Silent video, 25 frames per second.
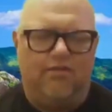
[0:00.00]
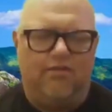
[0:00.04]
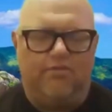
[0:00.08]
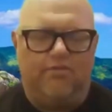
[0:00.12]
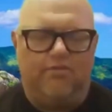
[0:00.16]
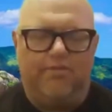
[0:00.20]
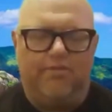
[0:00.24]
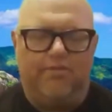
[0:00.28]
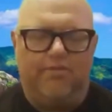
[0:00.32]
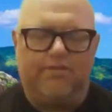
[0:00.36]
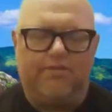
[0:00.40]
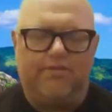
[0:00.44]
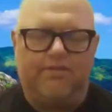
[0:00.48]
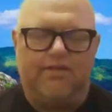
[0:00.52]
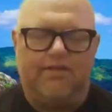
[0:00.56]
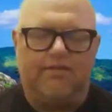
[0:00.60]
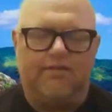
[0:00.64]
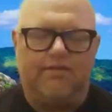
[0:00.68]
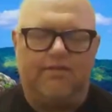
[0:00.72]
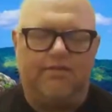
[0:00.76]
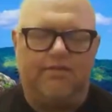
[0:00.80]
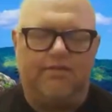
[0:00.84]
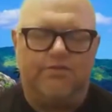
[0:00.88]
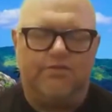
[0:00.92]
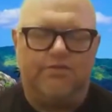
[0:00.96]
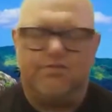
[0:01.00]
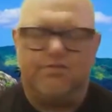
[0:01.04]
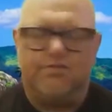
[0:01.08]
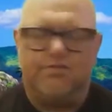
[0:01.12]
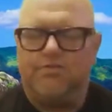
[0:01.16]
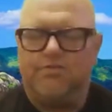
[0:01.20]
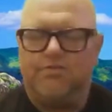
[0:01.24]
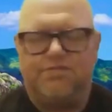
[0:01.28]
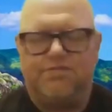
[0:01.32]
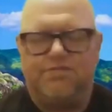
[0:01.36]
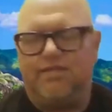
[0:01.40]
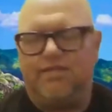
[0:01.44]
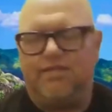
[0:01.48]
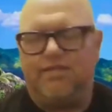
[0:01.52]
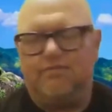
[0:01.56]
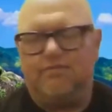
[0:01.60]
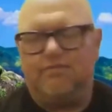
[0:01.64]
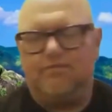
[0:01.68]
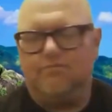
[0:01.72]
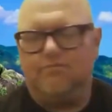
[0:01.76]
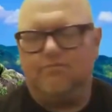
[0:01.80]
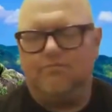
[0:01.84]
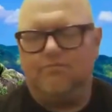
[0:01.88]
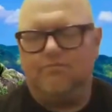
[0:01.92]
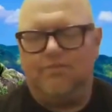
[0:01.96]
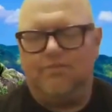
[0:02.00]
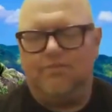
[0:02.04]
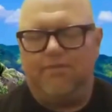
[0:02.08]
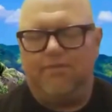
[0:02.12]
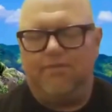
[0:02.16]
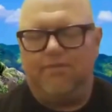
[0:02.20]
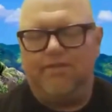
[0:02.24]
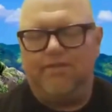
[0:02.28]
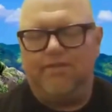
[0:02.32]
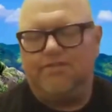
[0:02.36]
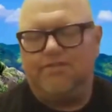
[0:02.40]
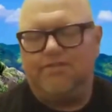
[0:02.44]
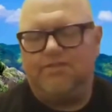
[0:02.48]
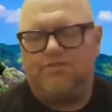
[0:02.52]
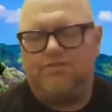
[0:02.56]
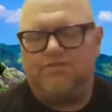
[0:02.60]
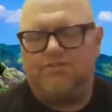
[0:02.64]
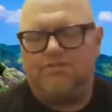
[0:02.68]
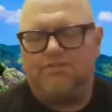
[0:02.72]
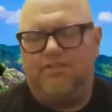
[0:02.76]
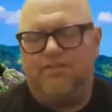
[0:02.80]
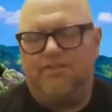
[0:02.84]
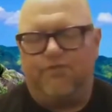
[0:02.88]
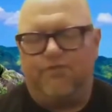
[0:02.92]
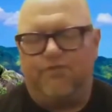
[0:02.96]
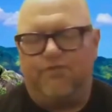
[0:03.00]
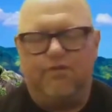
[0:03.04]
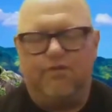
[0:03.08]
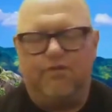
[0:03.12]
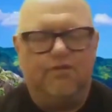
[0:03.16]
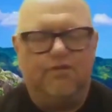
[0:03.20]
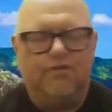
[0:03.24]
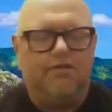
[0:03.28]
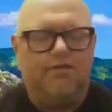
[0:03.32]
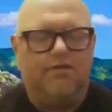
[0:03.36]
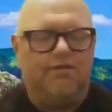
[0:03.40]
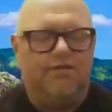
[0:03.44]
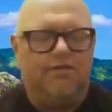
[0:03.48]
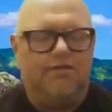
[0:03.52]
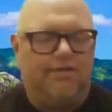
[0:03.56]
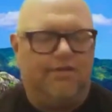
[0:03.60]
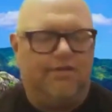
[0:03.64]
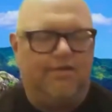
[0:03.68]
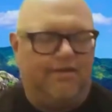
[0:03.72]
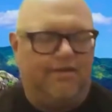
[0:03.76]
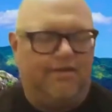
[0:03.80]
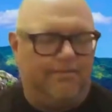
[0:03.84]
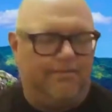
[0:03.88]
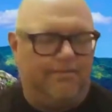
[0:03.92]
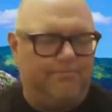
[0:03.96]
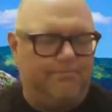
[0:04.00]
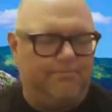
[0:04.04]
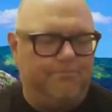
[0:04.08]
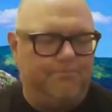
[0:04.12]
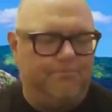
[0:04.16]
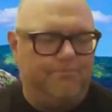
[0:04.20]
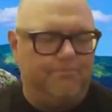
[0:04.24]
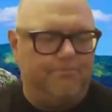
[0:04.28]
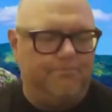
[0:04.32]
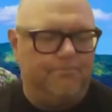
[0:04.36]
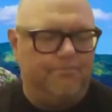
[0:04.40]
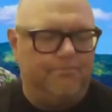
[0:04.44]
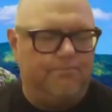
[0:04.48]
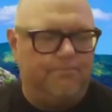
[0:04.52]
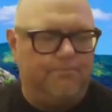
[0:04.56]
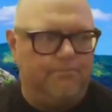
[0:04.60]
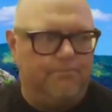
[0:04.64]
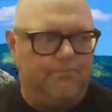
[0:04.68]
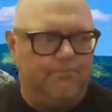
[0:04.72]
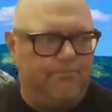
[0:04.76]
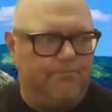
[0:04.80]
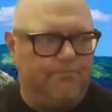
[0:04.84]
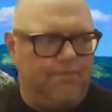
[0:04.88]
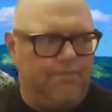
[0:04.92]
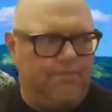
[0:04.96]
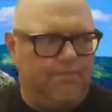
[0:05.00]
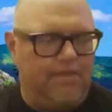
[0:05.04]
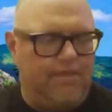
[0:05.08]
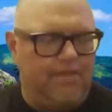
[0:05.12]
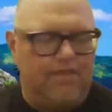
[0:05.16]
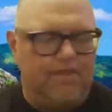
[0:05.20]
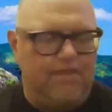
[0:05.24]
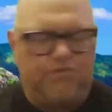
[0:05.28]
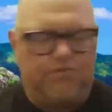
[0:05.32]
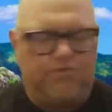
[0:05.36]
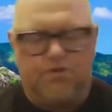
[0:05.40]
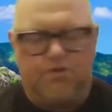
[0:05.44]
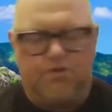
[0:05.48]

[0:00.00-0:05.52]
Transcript: but you just don't see it. I mean, it's different. But yeah, as far